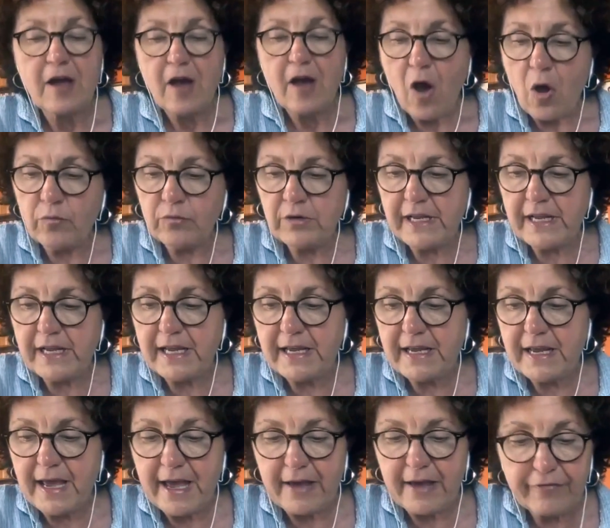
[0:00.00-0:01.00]

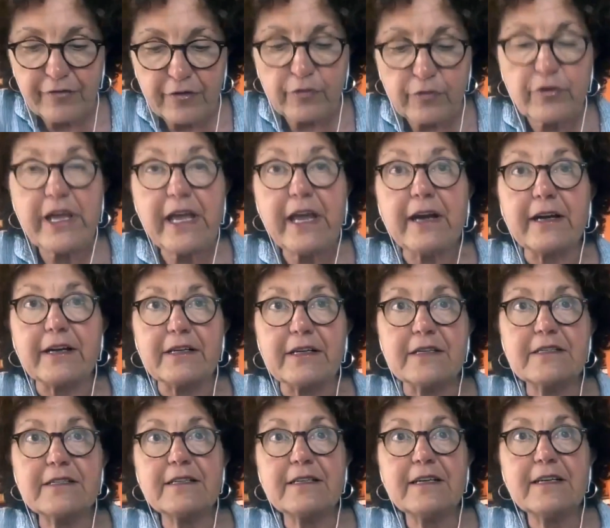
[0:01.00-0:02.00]
only a few
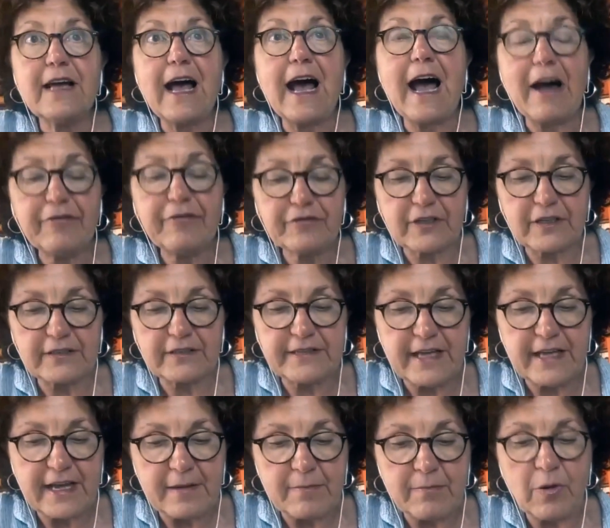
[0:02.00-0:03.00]
years after
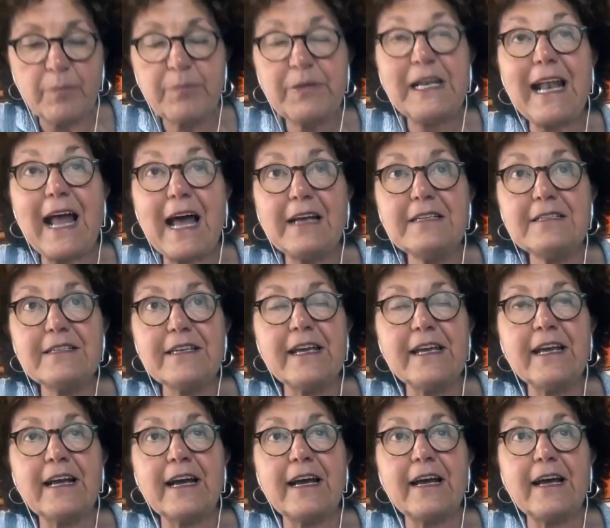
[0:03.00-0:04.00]
the
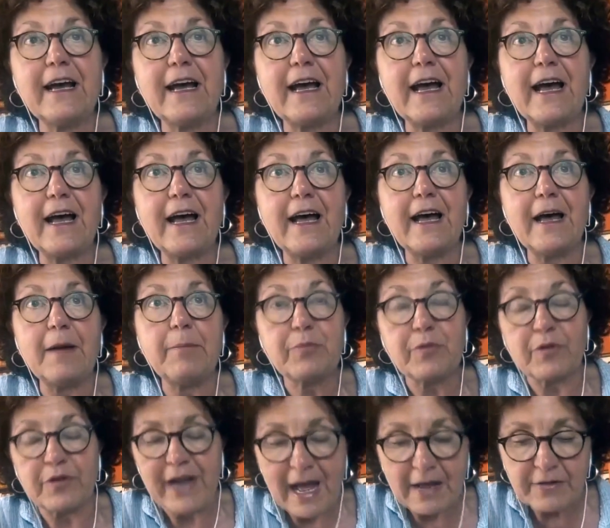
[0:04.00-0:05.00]
mobilizing
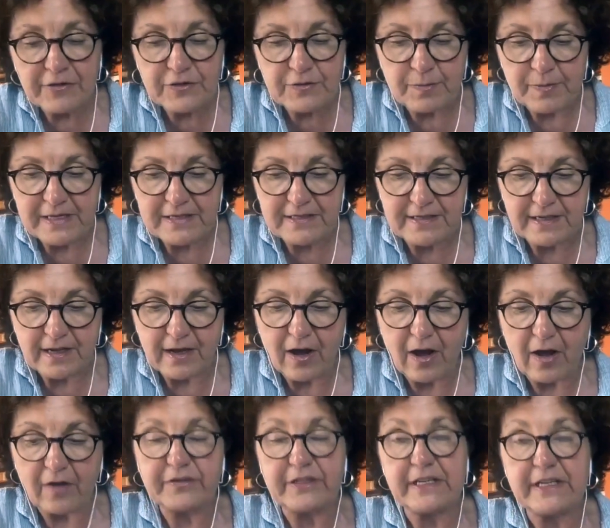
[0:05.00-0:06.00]
pronouncements
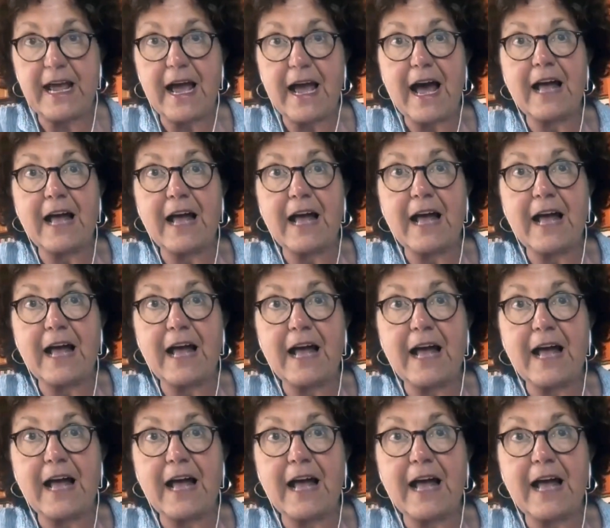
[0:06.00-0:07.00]
of the
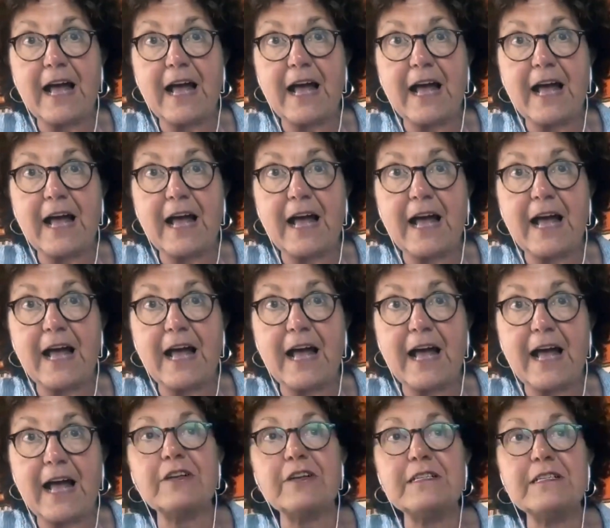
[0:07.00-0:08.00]
Alma-Ata
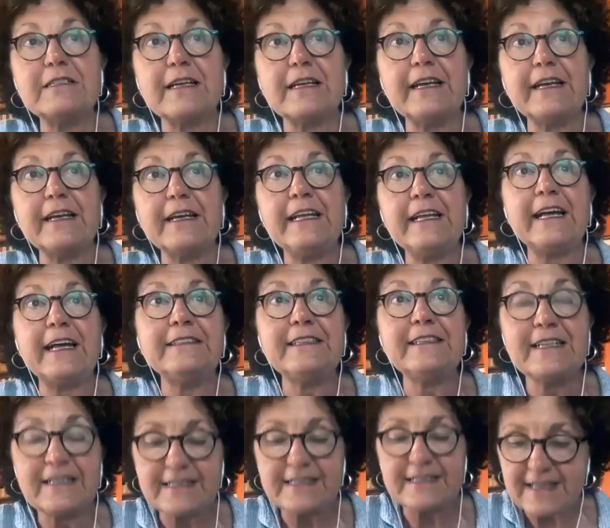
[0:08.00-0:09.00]
conference in
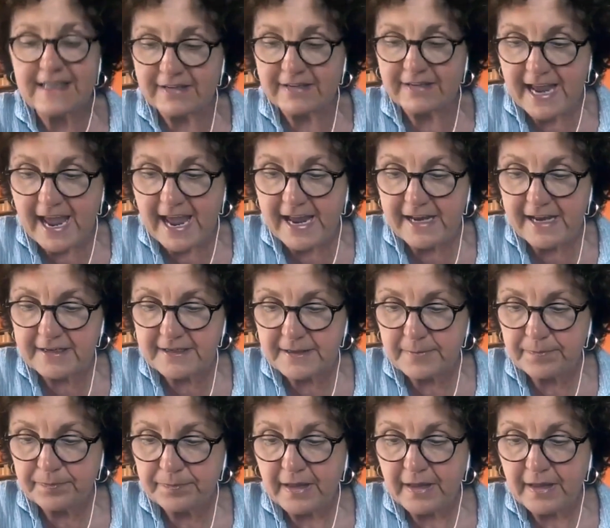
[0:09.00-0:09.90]
1978,